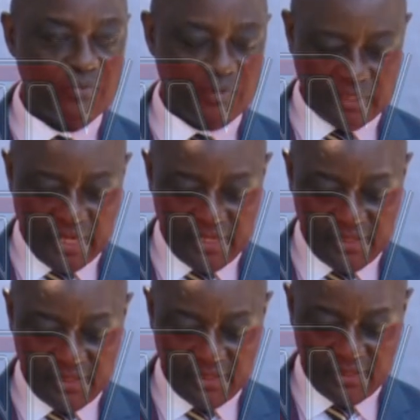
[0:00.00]

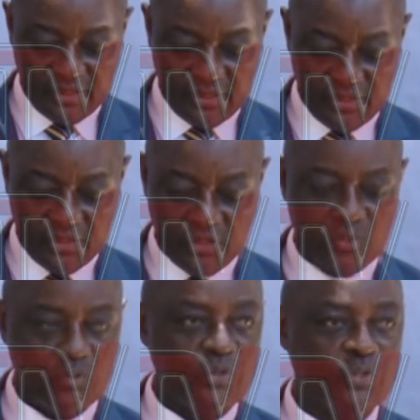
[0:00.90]
fisheries
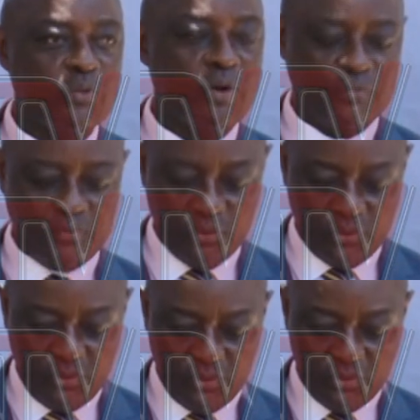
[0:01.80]
to ensure
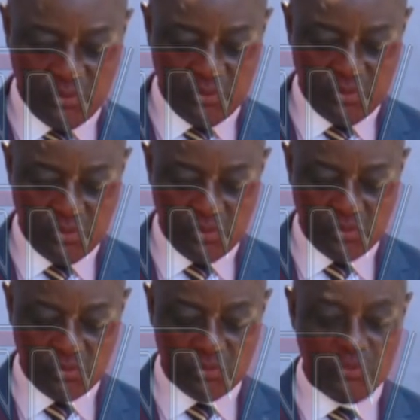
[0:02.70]
food,
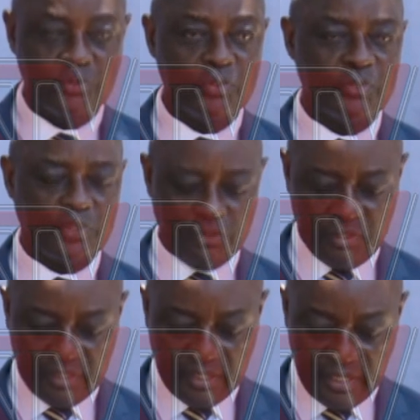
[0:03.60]
nutrition
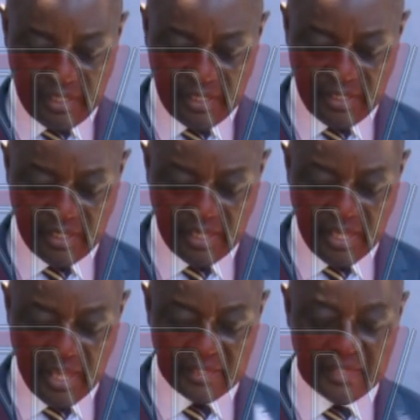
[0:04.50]
security
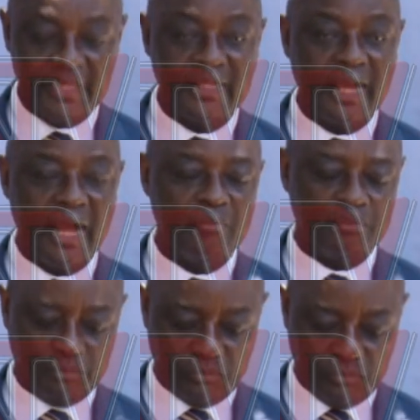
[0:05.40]
and income